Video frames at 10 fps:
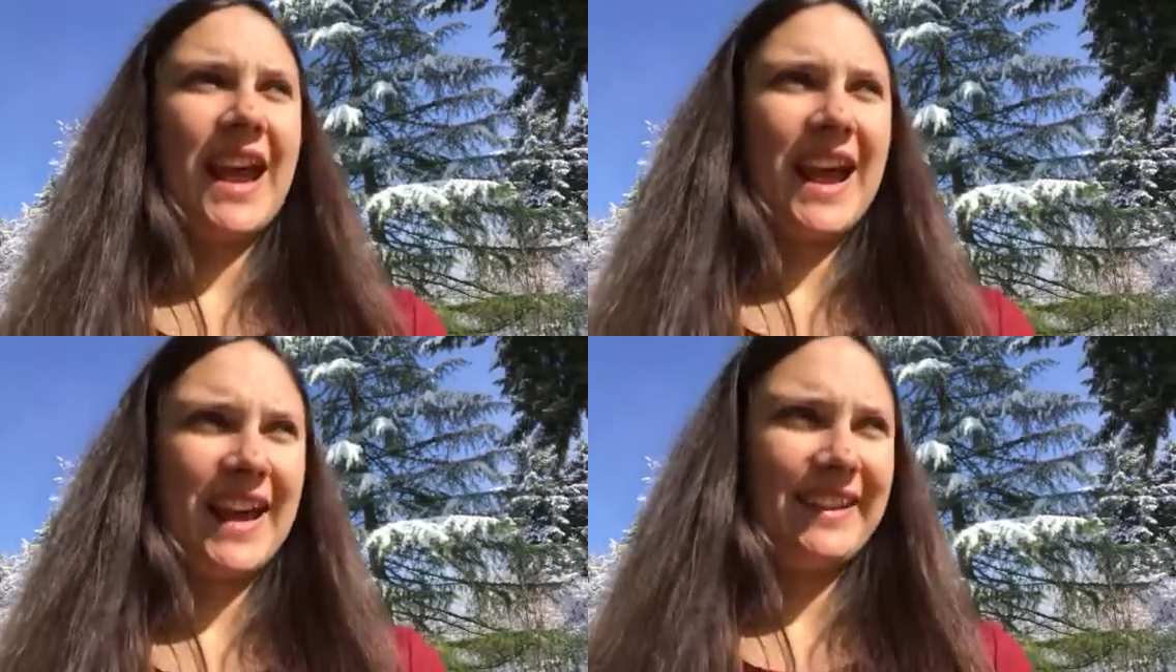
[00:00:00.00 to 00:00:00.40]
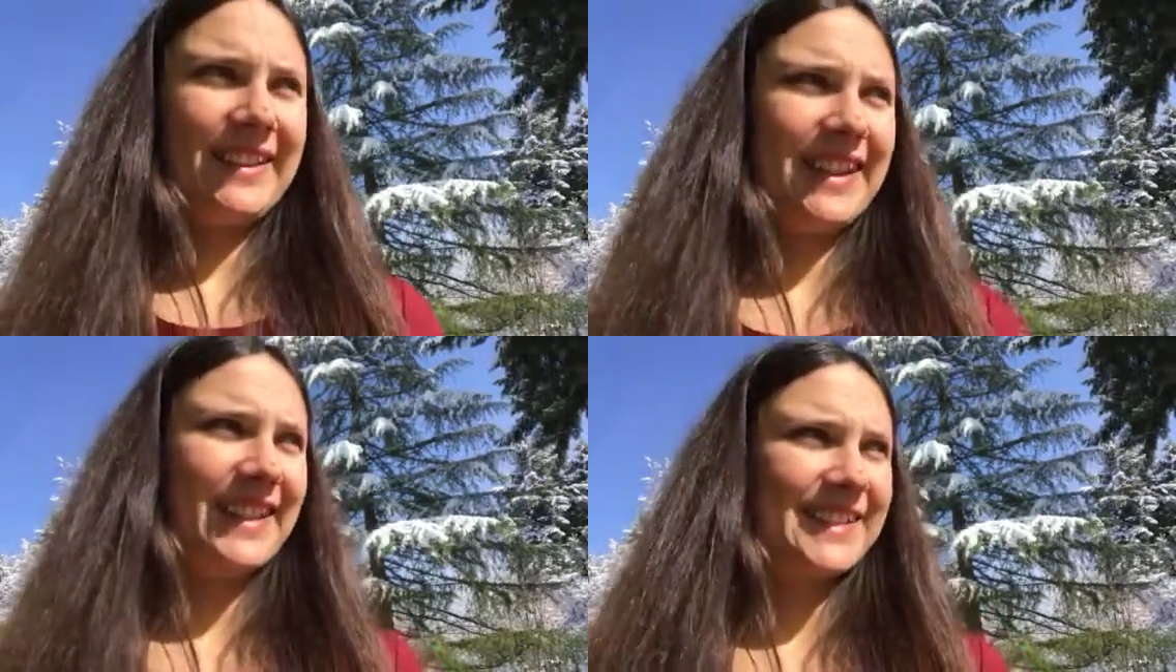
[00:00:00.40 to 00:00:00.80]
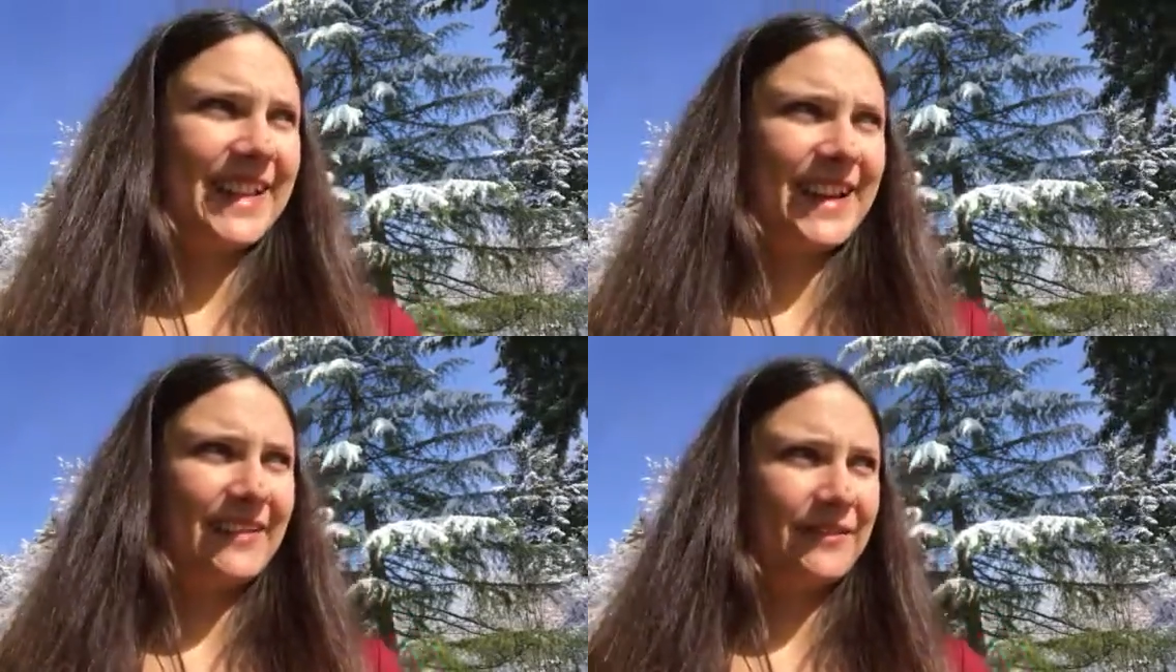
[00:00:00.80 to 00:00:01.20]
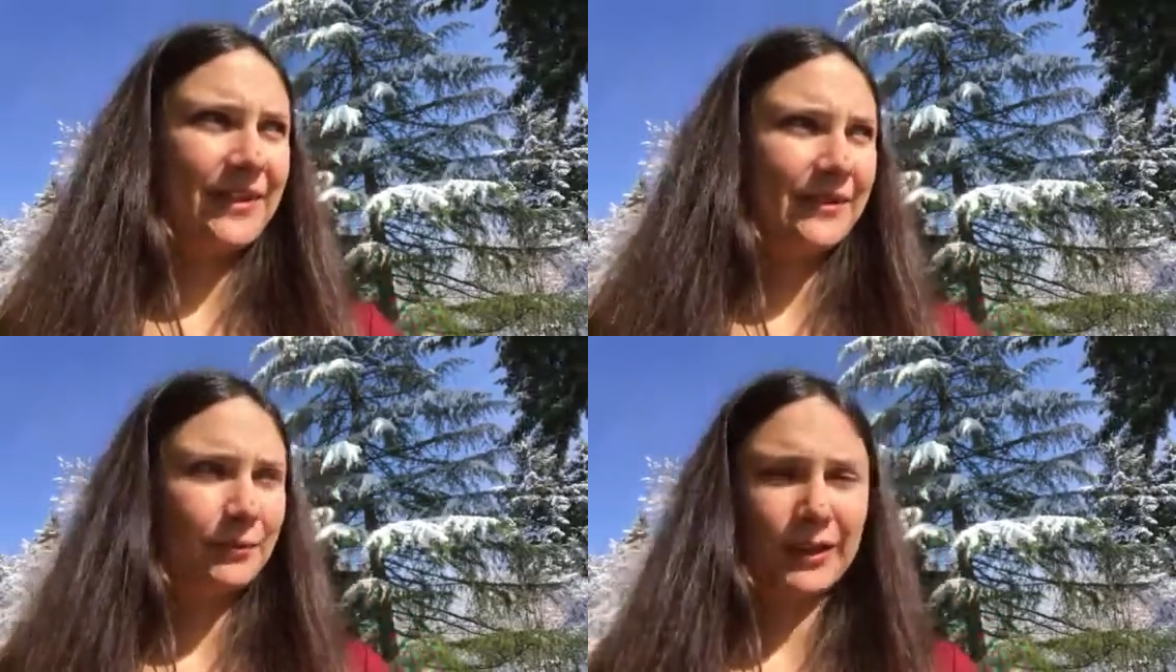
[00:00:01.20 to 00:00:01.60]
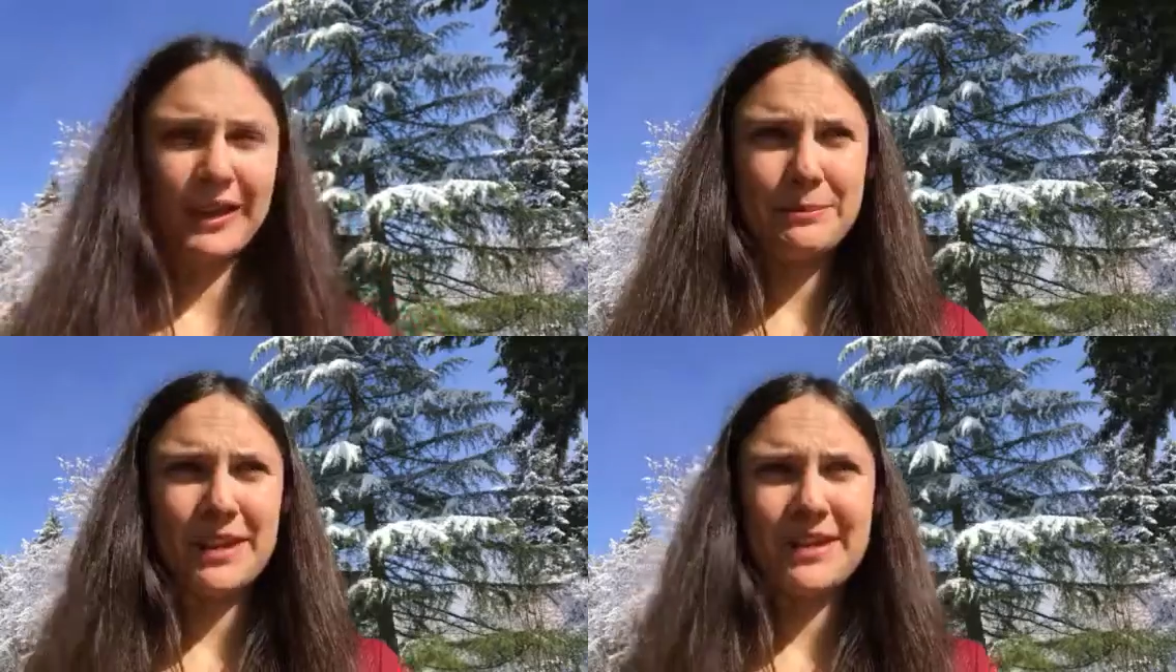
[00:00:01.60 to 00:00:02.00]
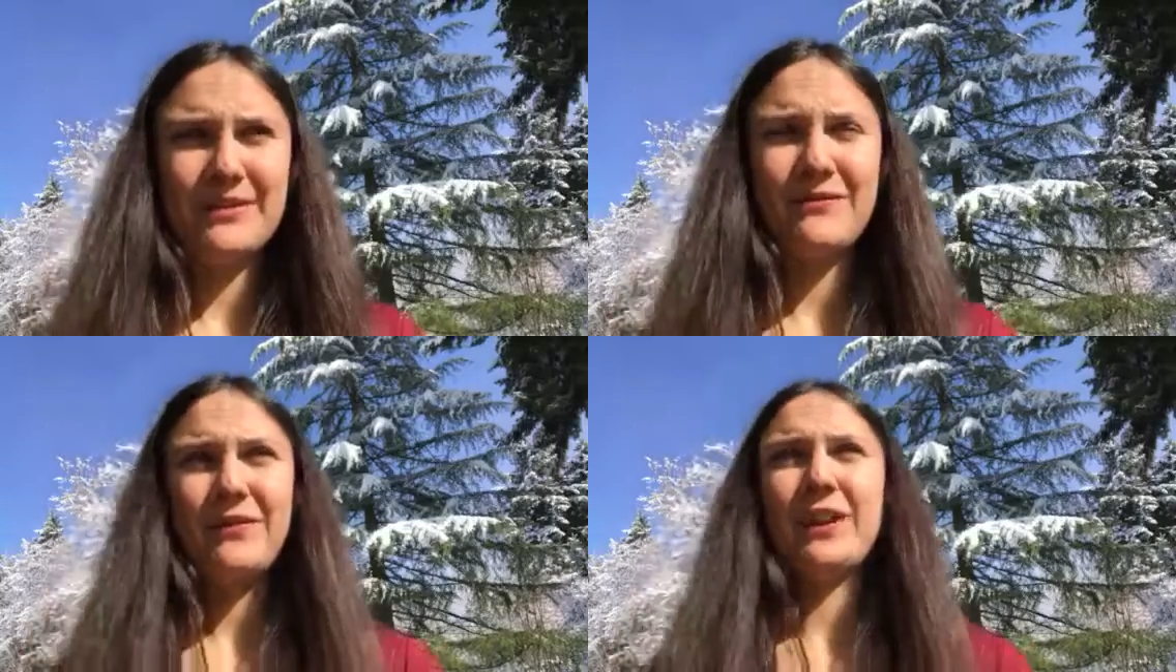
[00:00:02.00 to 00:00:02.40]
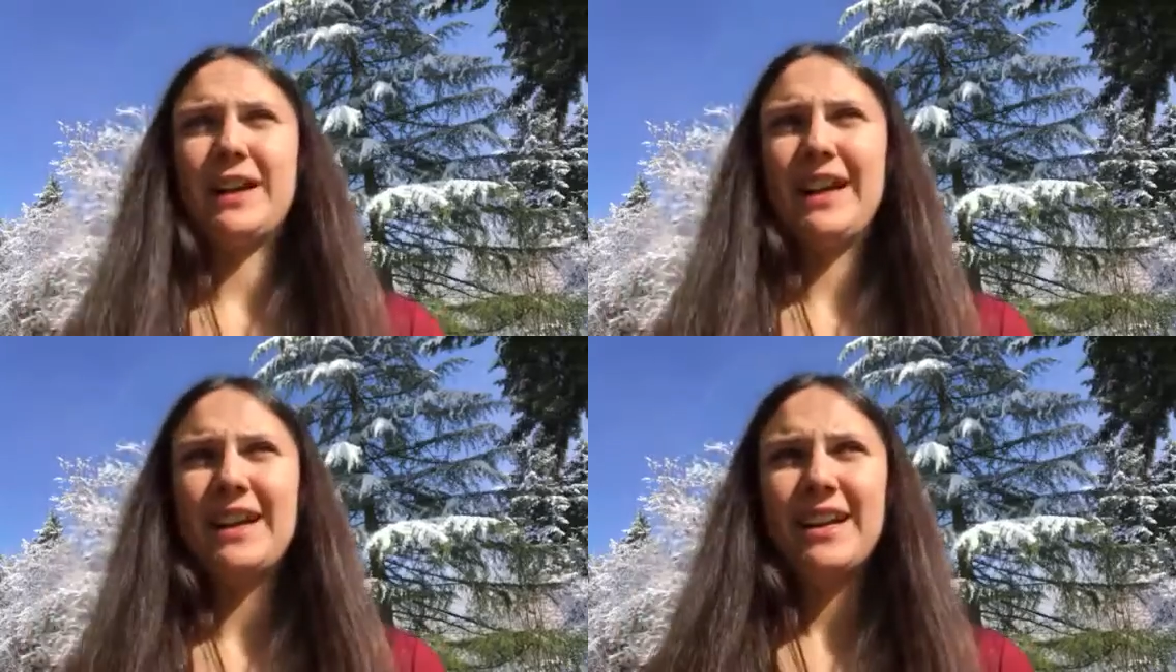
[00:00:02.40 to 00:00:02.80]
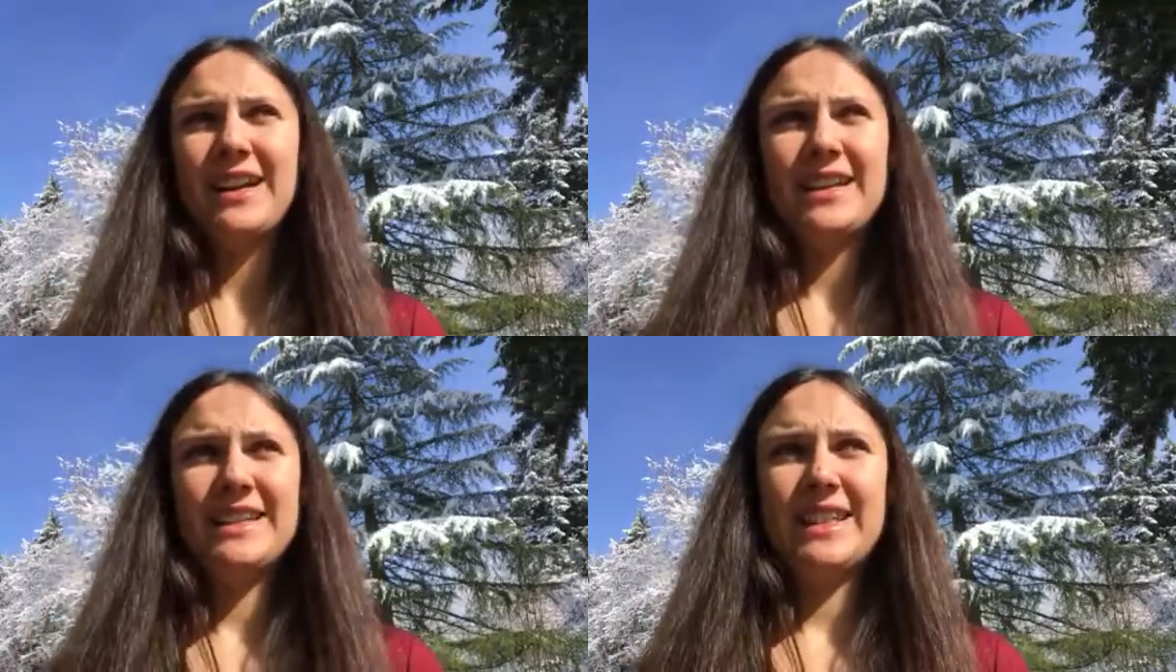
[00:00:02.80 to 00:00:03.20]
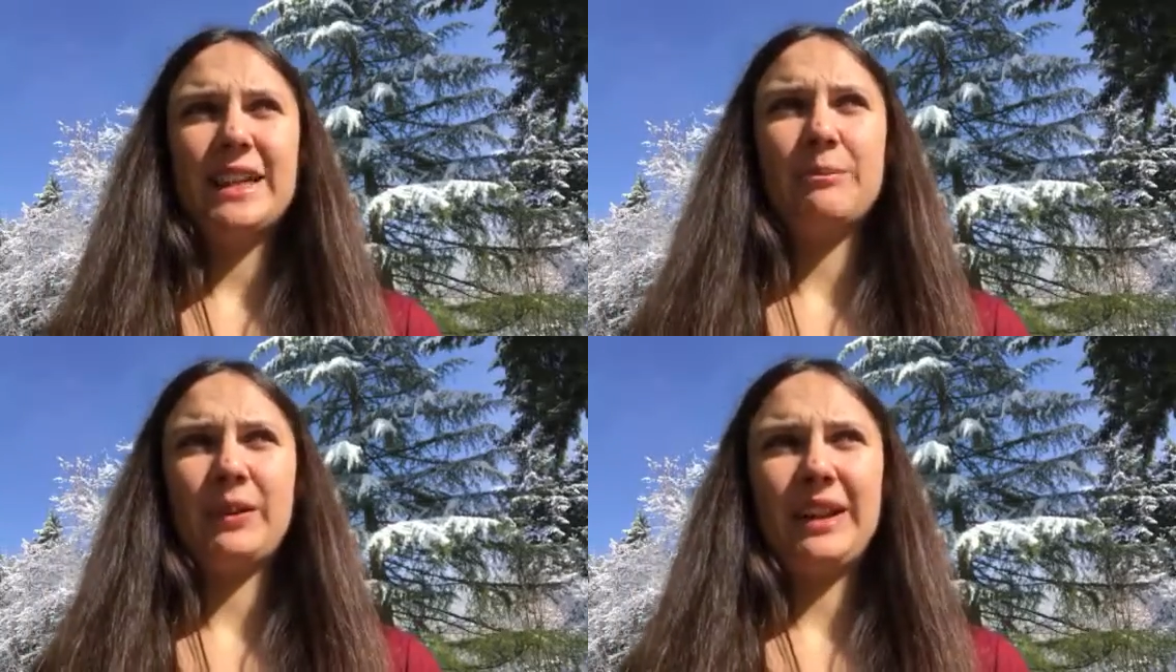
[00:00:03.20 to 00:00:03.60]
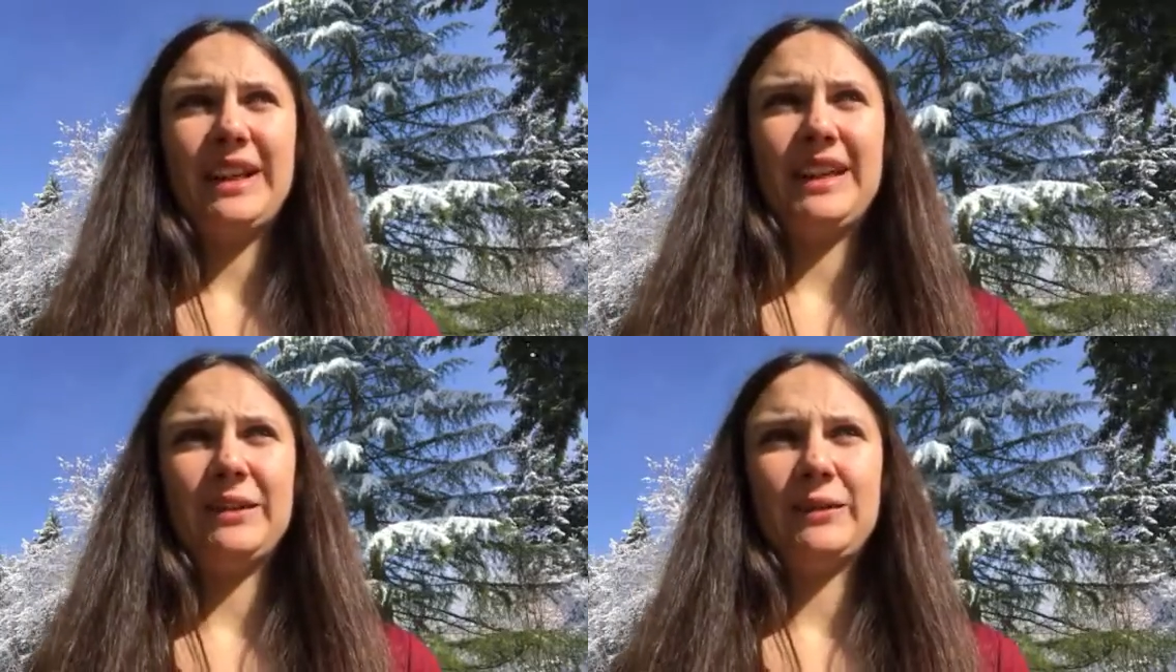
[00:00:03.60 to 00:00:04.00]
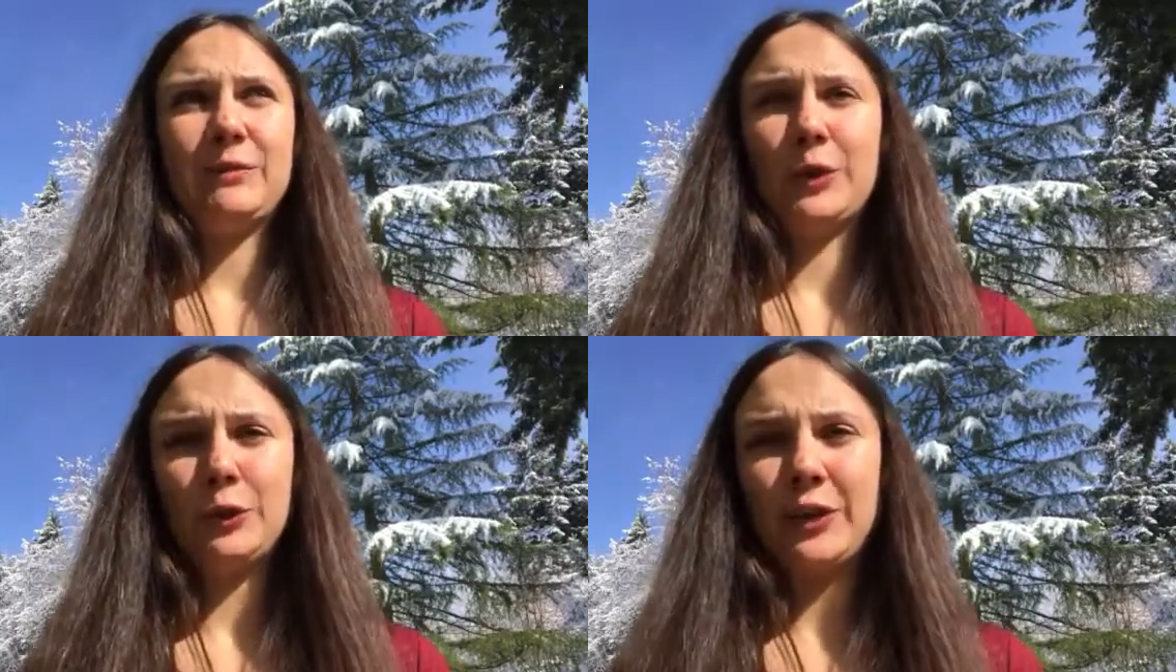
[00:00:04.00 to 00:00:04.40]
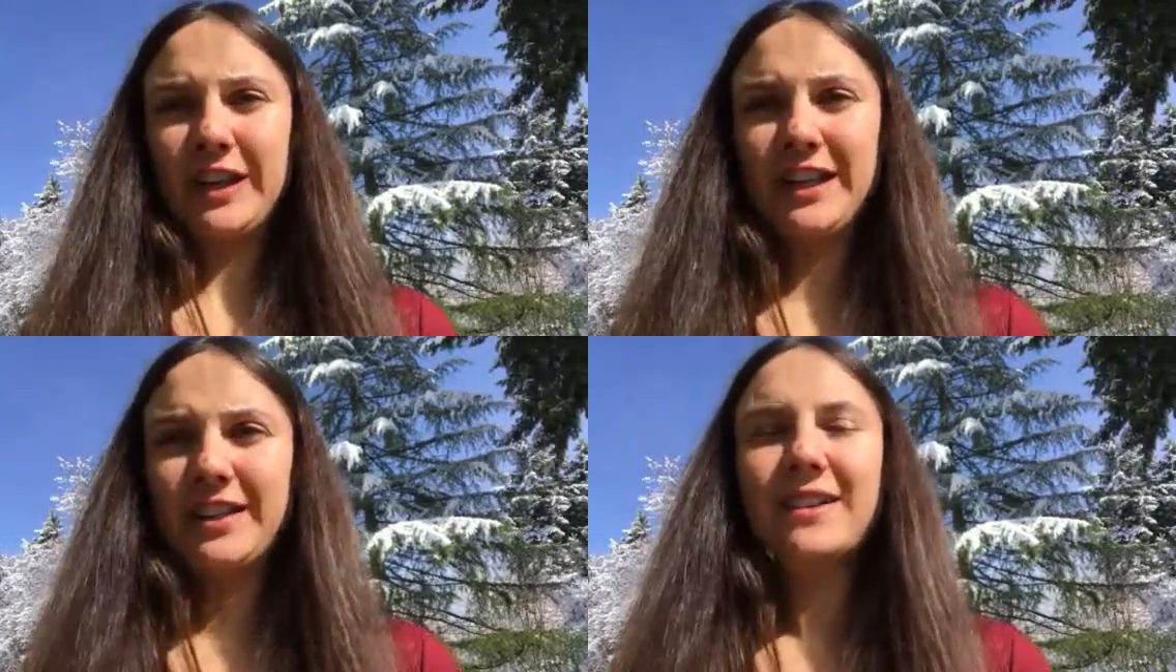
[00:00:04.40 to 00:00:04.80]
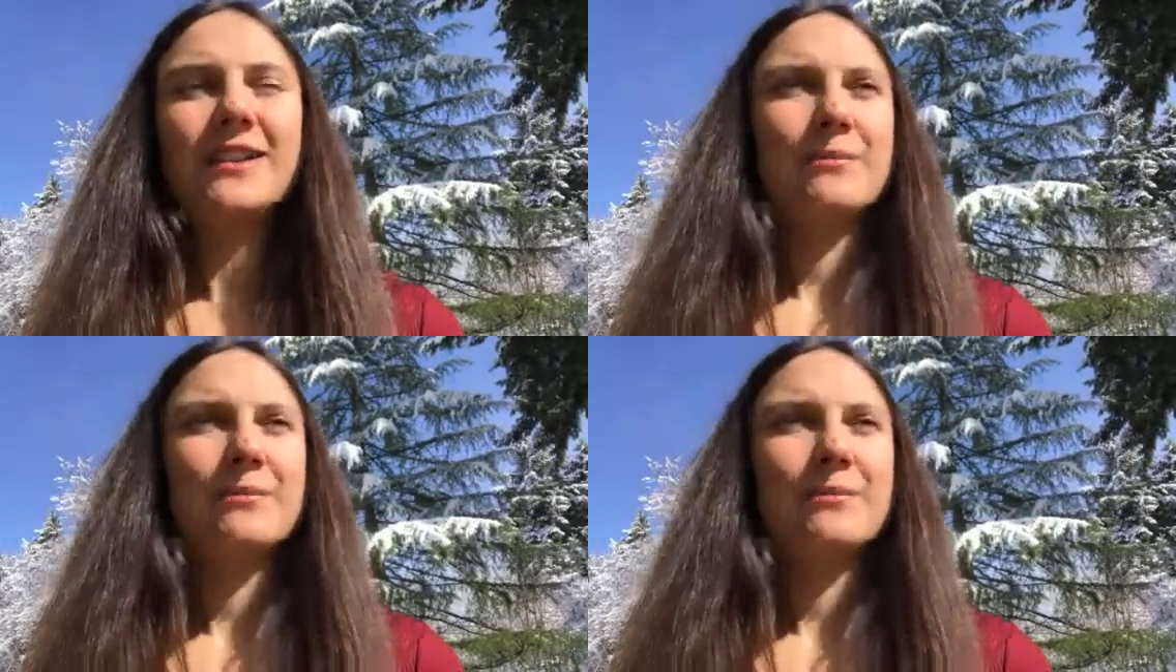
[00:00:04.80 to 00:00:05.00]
and things that have really been very deeply rooted,